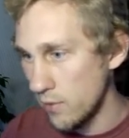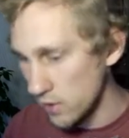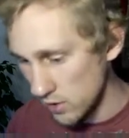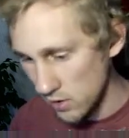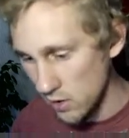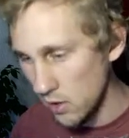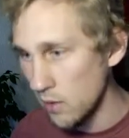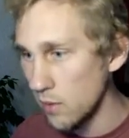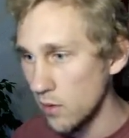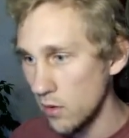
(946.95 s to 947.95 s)
This is
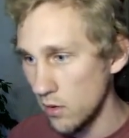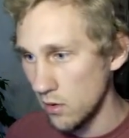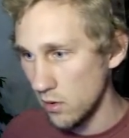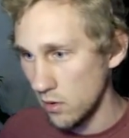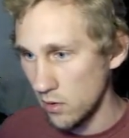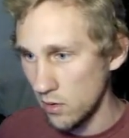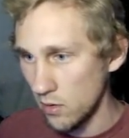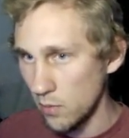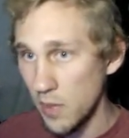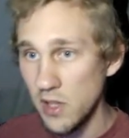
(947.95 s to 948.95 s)
gonna
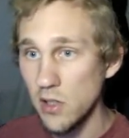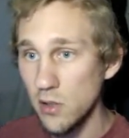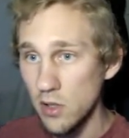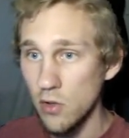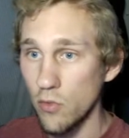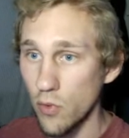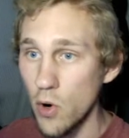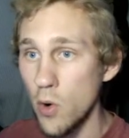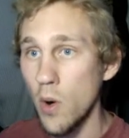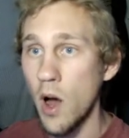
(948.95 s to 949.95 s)
basically
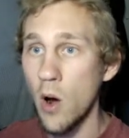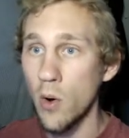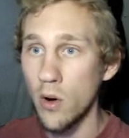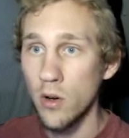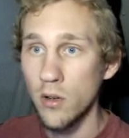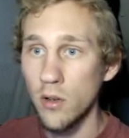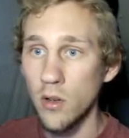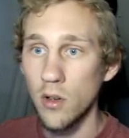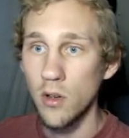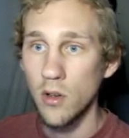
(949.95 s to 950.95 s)
grow our
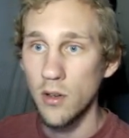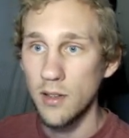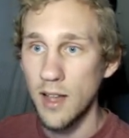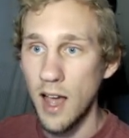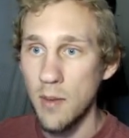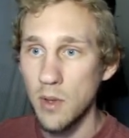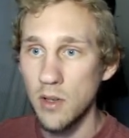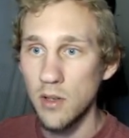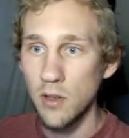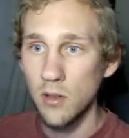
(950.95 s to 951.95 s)

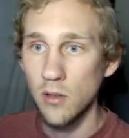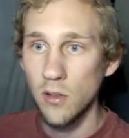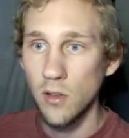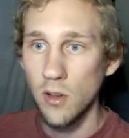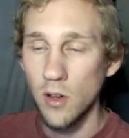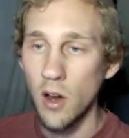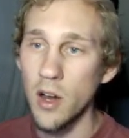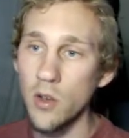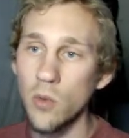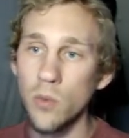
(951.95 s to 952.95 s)
diamond.
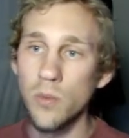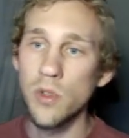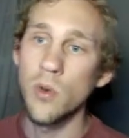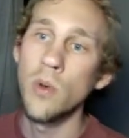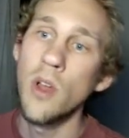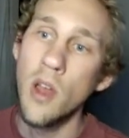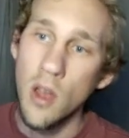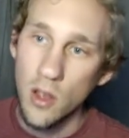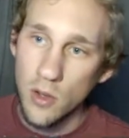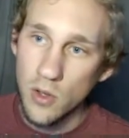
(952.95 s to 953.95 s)
Alright, cool. So
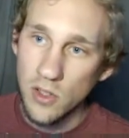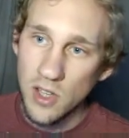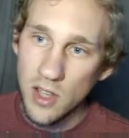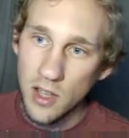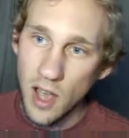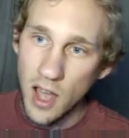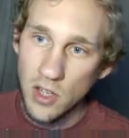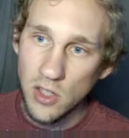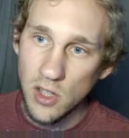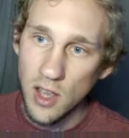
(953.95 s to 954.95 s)
you can see the
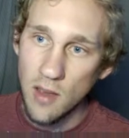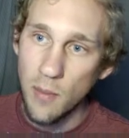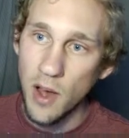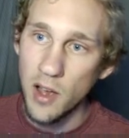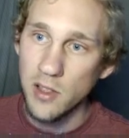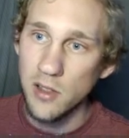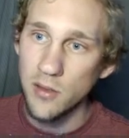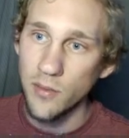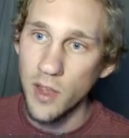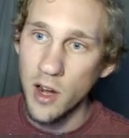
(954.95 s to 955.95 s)
edges of the hitbox
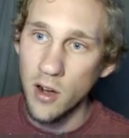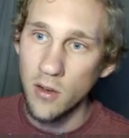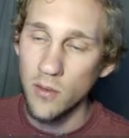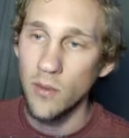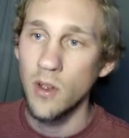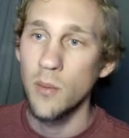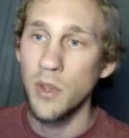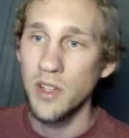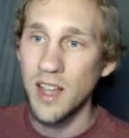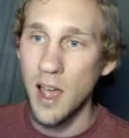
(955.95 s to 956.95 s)
there, but
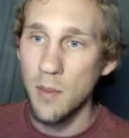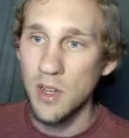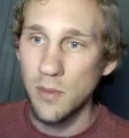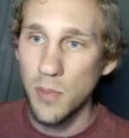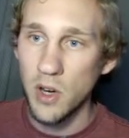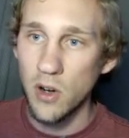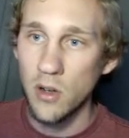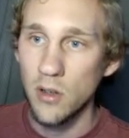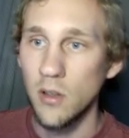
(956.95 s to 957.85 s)
the diamond is bigger.